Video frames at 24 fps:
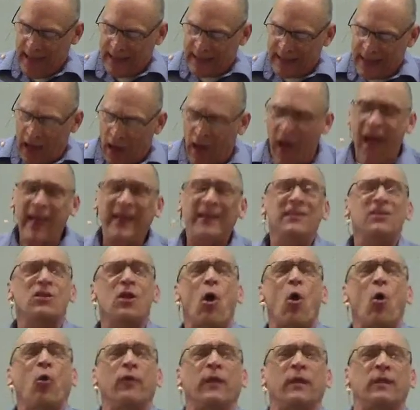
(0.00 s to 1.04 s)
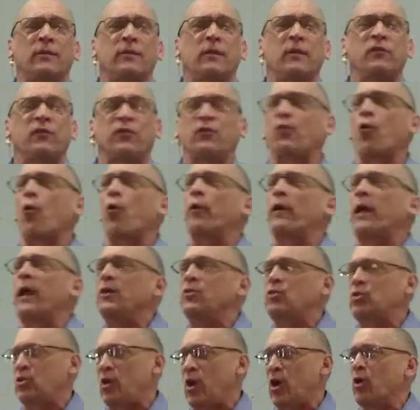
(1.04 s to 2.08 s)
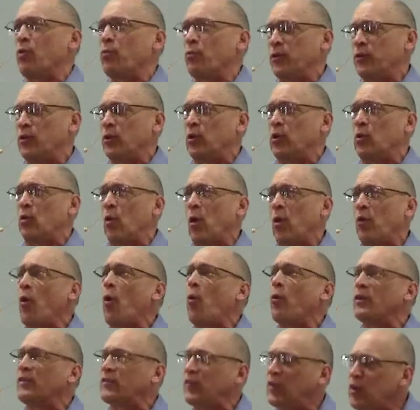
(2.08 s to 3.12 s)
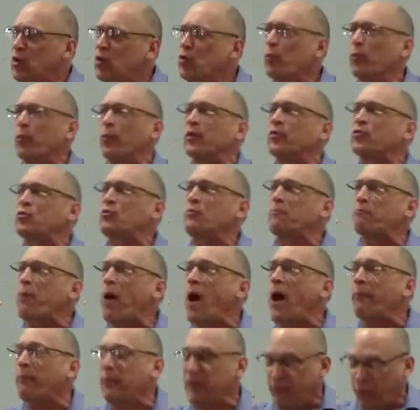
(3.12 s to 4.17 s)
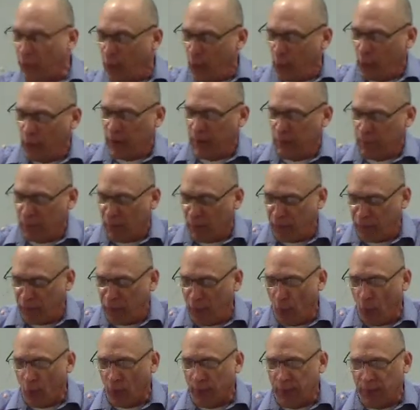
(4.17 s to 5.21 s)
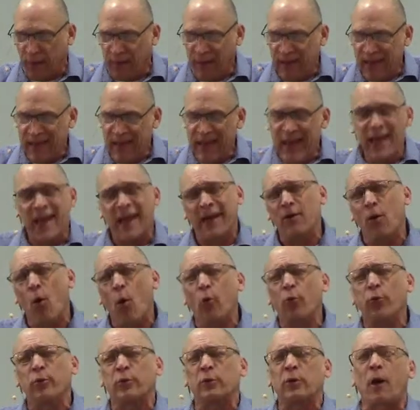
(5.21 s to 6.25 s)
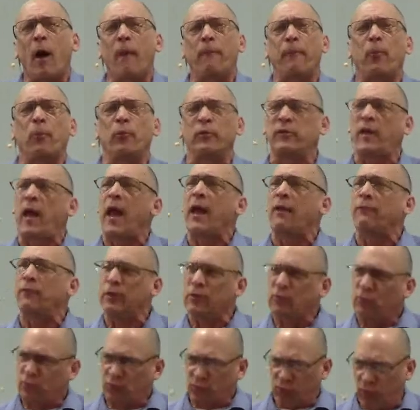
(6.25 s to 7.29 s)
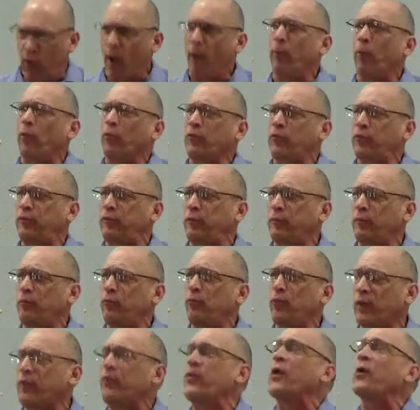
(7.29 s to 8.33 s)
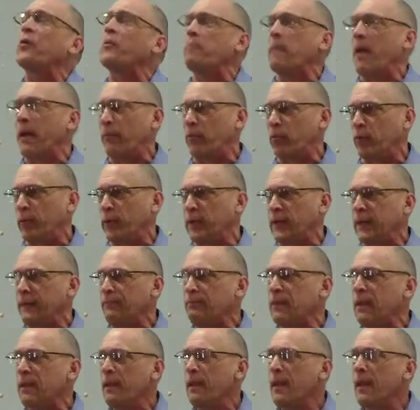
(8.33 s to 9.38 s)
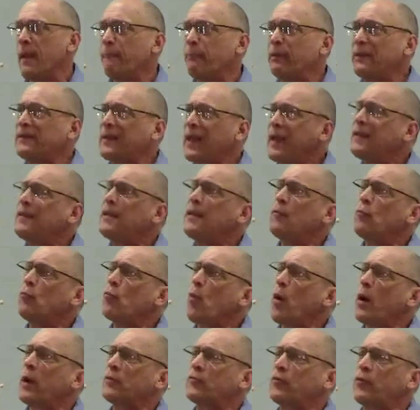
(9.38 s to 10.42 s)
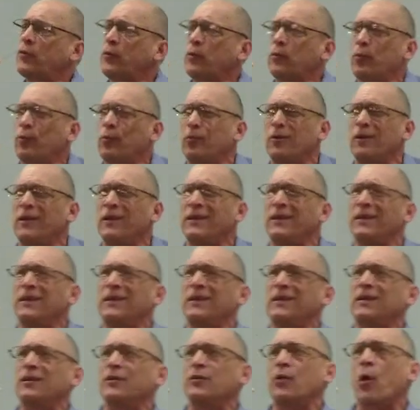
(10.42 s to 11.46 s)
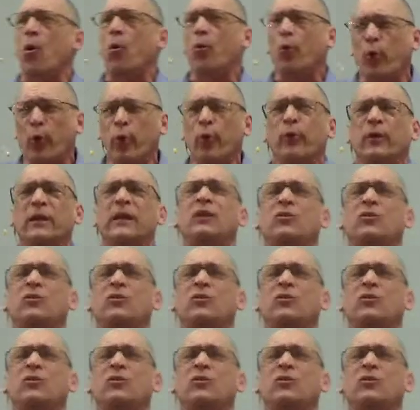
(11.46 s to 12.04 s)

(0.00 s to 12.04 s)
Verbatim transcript: Now, I know that this story I shared with you, although it's humorous, you probably have heard it before, but an older couple was having troubles with their memory, but they didn't want to, you know, hurt